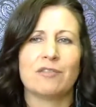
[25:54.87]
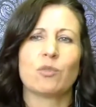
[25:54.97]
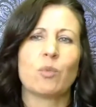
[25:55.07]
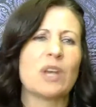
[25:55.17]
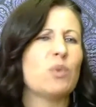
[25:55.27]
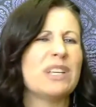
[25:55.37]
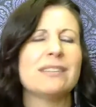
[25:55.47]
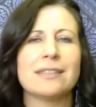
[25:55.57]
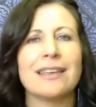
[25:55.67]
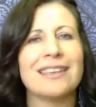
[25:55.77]
For when we
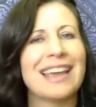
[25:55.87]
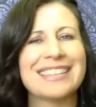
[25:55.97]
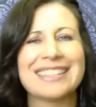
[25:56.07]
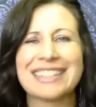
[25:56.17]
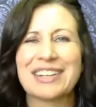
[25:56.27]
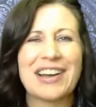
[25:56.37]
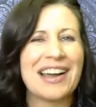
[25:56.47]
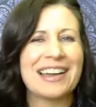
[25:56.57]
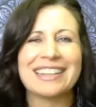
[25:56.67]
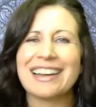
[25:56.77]
say yes to God,